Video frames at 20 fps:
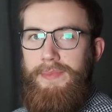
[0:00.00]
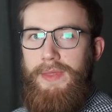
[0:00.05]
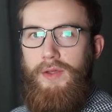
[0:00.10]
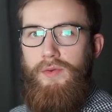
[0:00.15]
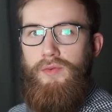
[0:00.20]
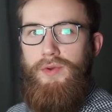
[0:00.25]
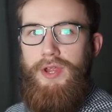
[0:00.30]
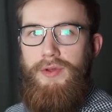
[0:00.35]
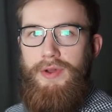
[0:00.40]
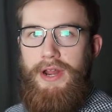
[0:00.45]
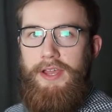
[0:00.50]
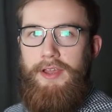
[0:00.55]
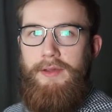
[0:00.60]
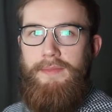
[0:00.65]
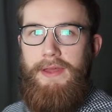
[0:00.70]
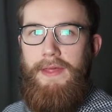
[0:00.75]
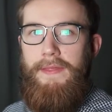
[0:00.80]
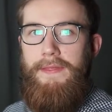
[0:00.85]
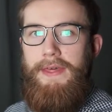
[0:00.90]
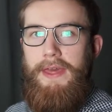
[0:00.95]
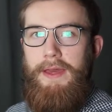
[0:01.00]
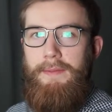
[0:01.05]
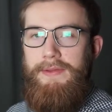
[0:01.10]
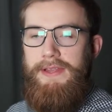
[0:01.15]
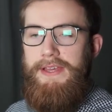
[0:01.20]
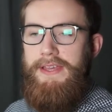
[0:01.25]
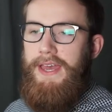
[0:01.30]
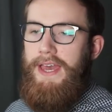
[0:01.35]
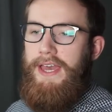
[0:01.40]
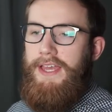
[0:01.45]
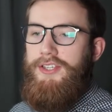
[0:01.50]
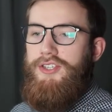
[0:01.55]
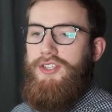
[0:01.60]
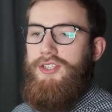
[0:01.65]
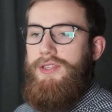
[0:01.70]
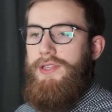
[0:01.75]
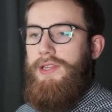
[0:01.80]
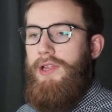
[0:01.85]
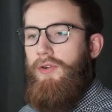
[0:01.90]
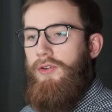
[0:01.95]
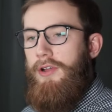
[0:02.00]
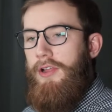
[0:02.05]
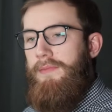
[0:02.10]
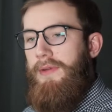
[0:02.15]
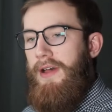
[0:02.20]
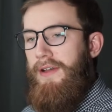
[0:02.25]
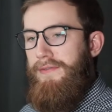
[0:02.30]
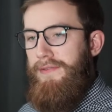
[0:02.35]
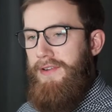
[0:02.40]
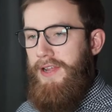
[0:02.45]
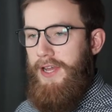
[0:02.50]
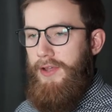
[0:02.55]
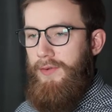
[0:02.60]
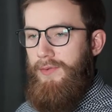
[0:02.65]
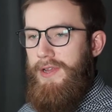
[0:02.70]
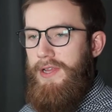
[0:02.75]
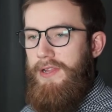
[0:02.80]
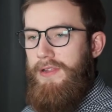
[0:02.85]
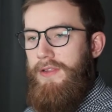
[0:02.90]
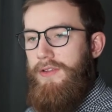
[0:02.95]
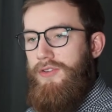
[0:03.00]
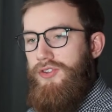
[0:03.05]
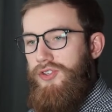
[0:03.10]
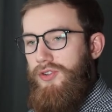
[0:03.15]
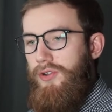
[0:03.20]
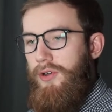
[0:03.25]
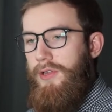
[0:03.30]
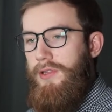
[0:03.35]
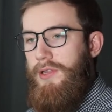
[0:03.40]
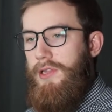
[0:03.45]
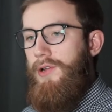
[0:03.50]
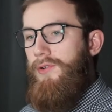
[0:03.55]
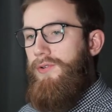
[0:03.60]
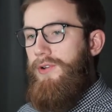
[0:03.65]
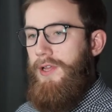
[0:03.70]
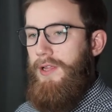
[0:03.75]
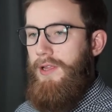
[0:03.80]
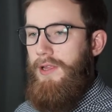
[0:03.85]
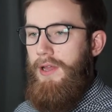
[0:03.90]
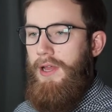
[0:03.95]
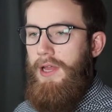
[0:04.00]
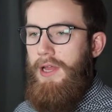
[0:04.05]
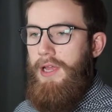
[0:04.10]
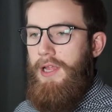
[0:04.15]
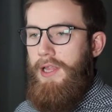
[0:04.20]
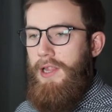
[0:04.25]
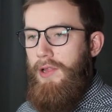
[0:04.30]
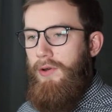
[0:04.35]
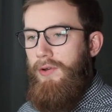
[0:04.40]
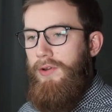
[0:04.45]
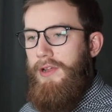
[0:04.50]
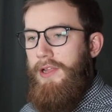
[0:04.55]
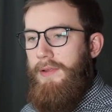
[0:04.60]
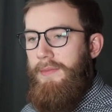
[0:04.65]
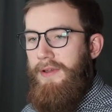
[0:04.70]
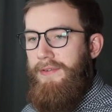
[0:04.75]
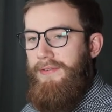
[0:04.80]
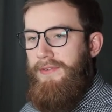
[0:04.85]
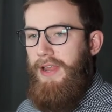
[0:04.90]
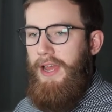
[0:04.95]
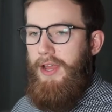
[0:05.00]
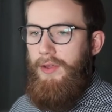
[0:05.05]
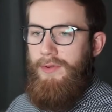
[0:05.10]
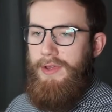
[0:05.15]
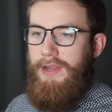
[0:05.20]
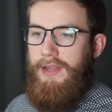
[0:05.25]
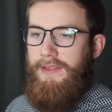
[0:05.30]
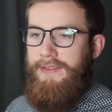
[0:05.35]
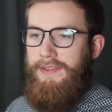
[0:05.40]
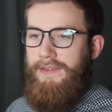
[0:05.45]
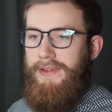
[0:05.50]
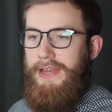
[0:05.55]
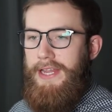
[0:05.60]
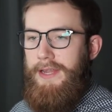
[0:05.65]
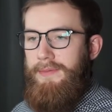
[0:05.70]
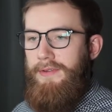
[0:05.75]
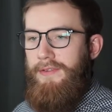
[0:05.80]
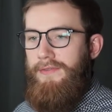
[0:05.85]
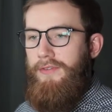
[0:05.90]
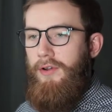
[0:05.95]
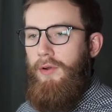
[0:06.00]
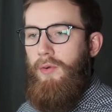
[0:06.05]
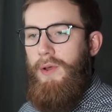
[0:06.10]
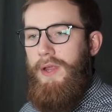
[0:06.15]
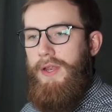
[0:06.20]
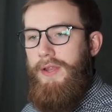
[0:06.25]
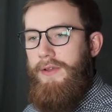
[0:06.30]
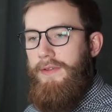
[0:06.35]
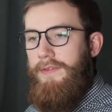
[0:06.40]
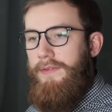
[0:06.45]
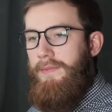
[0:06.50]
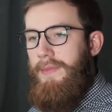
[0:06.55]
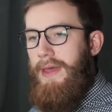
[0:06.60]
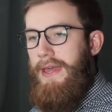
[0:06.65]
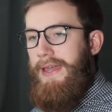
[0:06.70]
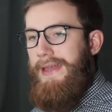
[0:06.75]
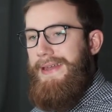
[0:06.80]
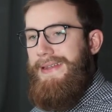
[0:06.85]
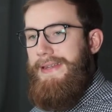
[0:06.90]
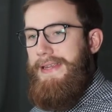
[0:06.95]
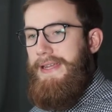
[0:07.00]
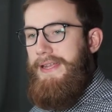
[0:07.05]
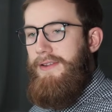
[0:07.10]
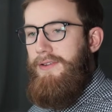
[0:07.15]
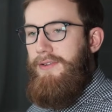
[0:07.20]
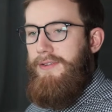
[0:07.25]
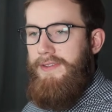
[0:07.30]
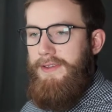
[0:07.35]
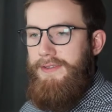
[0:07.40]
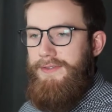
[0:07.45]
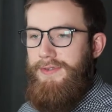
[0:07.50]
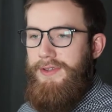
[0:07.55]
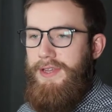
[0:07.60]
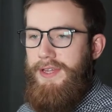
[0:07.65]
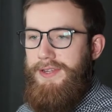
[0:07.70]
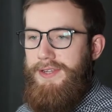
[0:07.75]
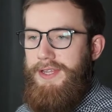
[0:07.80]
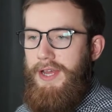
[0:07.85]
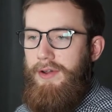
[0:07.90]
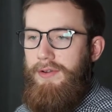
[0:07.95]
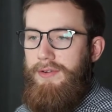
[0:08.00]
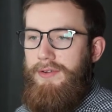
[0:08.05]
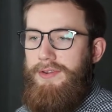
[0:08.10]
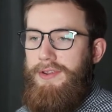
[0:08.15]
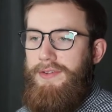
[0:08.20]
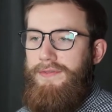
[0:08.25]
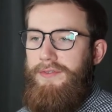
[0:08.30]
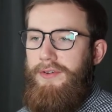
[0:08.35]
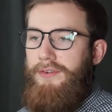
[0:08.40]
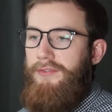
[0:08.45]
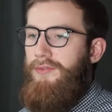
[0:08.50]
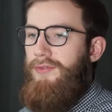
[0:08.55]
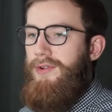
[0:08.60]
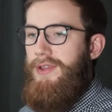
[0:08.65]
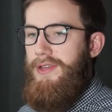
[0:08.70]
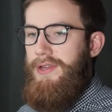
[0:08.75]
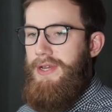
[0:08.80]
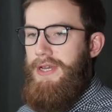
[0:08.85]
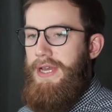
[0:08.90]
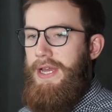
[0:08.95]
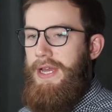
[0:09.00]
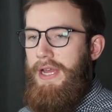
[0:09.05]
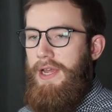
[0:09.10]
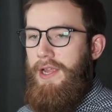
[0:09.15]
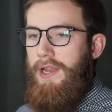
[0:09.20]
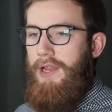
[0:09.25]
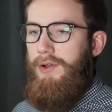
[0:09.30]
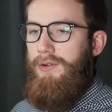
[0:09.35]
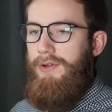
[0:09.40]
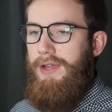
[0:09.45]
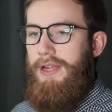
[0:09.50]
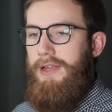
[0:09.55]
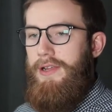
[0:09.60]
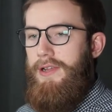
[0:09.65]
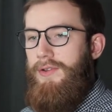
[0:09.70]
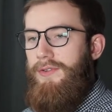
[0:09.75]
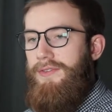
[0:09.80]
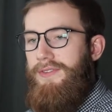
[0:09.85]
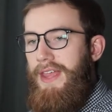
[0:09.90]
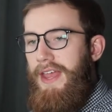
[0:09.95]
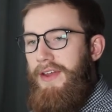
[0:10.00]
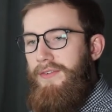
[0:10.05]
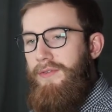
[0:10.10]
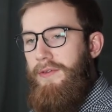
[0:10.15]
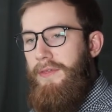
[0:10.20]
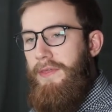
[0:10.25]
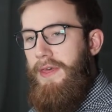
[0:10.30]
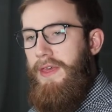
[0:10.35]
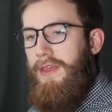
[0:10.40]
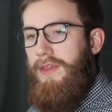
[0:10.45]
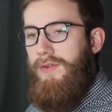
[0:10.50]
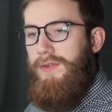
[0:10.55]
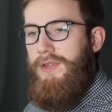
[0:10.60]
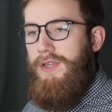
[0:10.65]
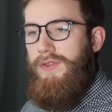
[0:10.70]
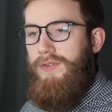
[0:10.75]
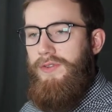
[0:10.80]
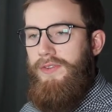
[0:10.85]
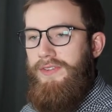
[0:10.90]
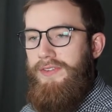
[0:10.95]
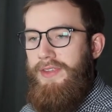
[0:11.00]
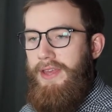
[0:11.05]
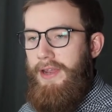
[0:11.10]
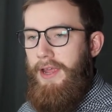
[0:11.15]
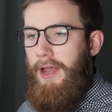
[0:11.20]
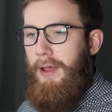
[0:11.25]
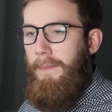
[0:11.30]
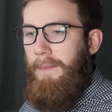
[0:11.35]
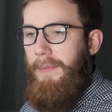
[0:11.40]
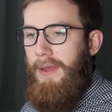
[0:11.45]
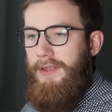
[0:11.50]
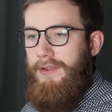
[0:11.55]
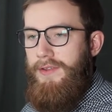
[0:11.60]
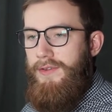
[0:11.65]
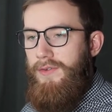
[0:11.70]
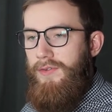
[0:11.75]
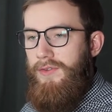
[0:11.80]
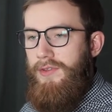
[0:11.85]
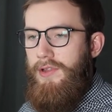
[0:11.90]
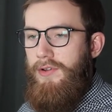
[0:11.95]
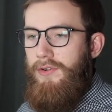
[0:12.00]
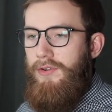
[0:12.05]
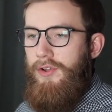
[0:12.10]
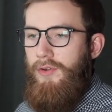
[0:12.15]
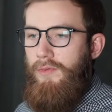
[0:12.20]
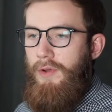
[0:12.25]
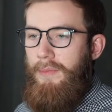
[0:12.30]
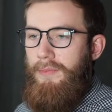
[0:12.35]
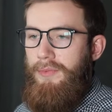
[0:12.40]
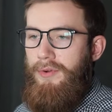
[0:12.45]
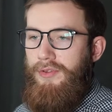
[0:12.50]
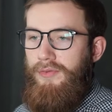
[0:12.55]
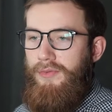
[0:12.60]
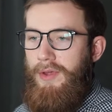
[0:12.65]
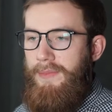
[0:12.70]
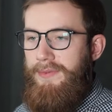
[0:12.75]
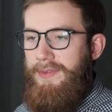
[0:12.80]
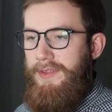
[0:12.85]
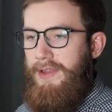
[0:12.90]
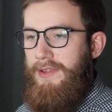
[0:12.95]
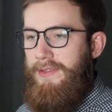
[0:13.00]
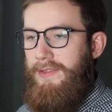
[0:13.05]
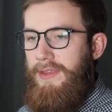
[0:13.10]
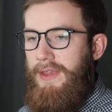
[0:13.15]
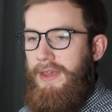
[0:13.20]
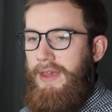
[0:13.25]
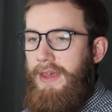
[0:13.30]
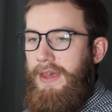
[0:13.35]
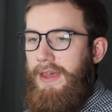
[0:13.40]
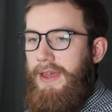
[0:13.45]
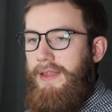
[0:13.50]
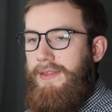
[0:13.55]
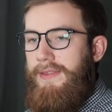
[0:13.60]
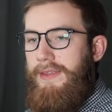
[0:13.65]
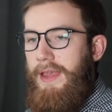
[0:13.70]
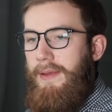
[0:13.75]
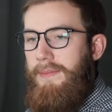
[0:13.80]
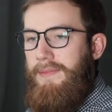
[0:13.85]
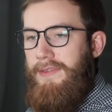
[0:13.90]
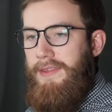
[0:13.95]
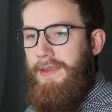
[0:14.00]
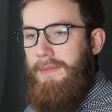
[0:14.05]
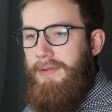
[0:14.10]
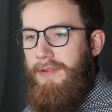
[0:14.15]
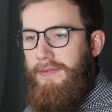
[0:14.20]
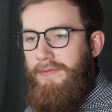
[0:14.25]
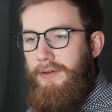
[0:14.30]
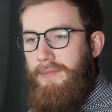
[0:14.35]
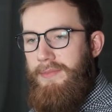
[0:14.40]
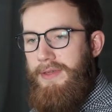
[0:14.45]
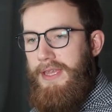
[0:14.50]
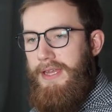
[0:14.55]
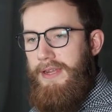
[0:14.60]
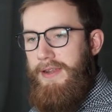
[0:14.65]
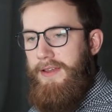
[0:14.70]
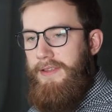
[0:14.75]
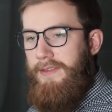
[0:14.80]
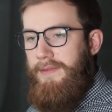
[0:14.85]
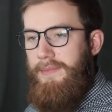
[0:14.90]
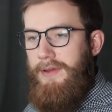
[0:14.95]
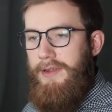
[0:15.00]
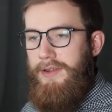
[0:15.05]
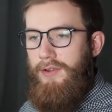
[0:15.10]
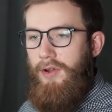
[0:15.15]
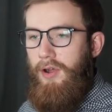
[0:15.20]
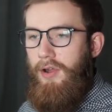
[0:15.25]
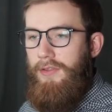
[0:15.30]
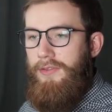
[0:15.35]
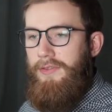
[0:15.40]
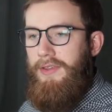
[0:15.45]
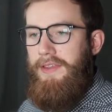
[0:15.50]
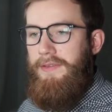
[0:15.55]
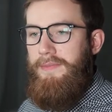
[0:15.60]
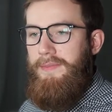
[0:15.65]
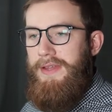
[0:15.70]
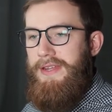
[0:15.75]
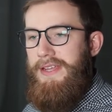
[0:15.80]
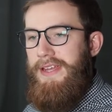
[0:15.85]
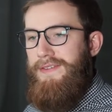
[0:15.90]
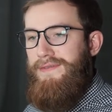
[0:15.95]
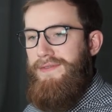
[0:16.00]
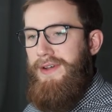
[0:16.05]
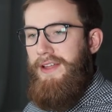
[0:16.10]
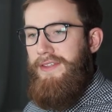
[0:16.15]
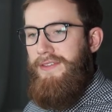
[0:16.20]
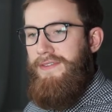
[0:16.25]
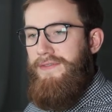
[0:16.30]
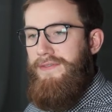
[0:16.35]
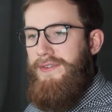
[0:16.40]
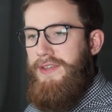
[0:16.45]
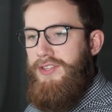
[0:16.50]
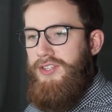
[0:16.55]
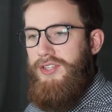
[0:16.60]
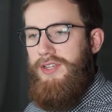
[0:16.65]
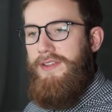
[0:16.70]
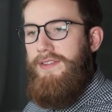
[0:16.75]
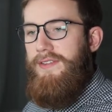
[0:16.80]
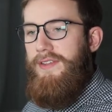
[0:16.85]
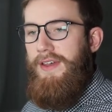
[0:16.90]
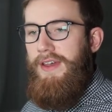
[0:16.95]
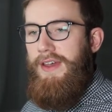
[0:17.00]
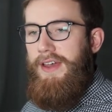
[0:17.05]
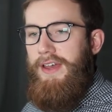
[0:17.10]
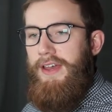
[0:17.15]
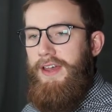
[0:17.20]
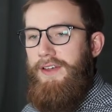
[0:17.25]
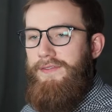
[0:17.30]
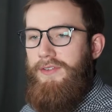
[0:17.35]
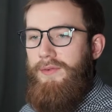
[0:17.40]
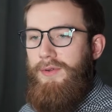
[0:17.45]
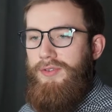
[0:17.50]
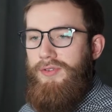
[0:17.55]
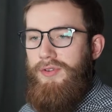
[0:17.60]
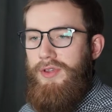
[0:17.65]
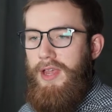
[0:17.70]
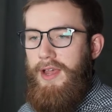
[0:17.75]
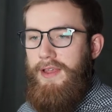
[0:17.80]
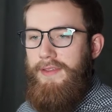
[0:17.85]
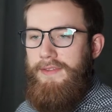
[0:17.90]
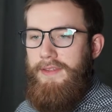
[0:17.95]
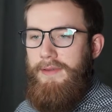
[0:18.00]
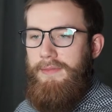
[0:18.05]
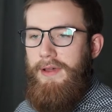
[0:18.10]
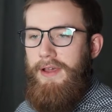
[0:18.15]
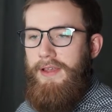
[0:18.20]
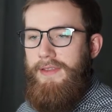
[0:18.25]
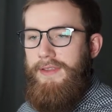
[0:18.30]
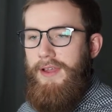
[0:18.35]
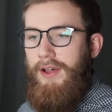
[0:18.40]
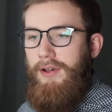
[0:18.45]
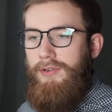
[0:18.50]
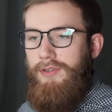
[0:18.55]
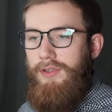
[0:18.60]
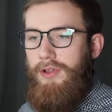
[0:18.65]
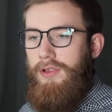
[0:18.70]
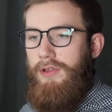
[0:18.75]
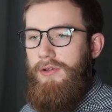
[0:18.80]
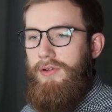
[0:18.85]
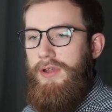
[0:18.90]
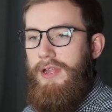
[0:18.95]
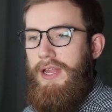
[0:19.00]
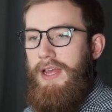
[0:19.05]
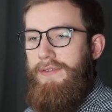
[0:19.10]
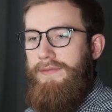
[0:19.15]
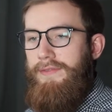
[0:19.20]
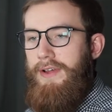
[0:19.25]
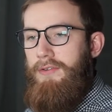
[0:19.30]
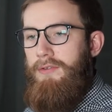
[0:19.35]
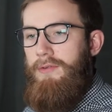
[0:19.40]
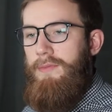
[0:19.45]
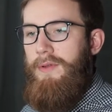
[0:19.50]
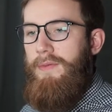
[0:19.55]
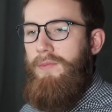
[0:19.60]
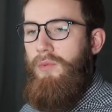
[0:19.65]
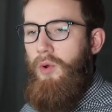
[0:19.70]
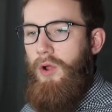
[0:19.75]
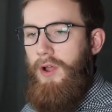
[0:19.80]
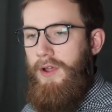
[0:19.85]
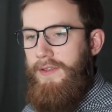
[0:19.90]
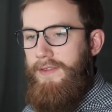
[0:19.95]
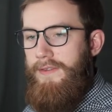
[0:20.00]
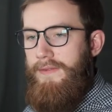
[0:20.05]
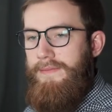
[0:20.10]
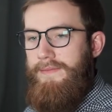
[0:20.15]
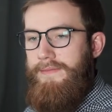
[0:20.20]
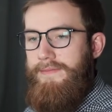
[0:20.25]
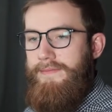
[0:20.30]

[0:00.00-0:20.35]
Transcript: We recommend the application Local by Flywheel, short Local. Local by Flywheel is available for Windows, Mac and Linux, and you can download it for free. Local includes everything you need to set up and use local WordPress websites. It's kept simple for beginners, but it also has many advanced features if you want to customize how your local environment works.